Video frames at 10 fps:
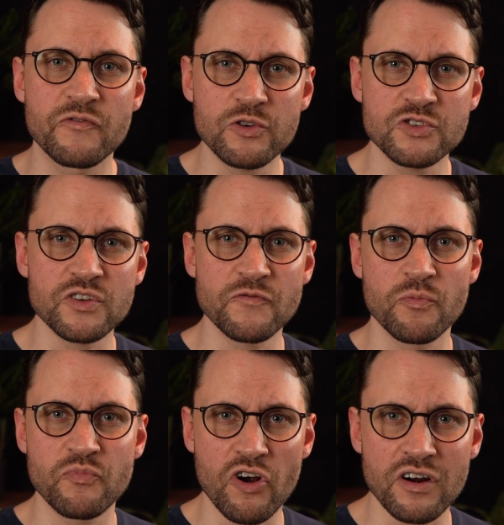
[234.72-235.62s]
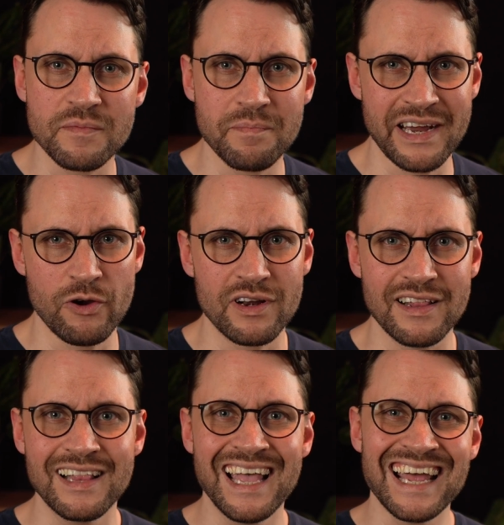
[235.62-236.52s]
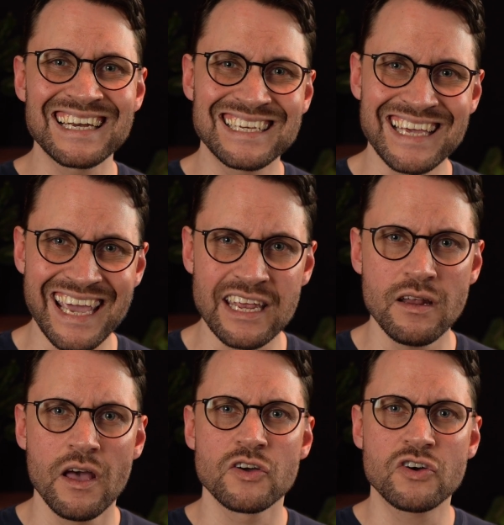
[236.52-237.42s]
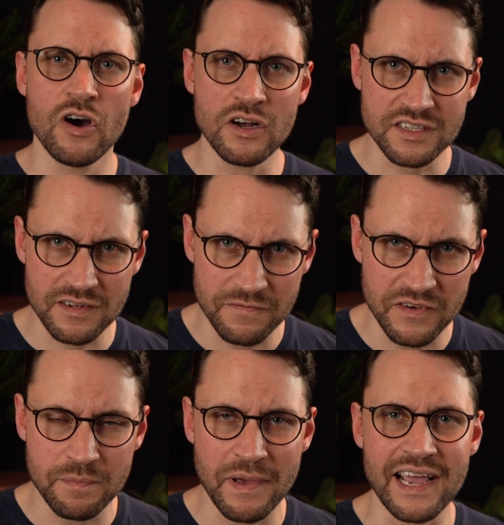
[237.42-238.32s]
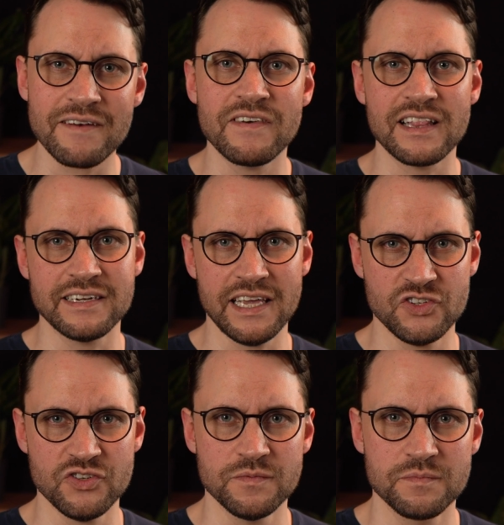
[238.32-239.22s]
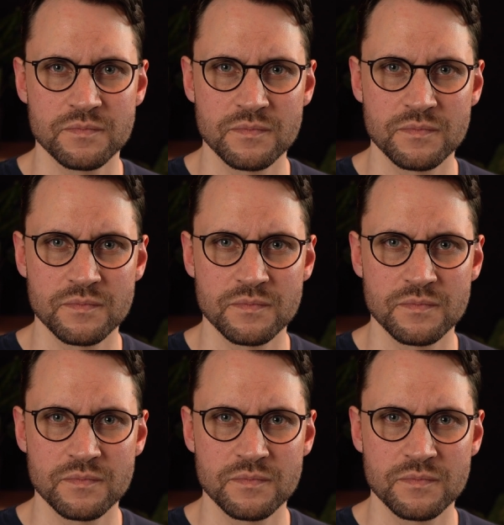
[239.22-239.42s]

versions of your product in parallel, and gain constant feedback and validation.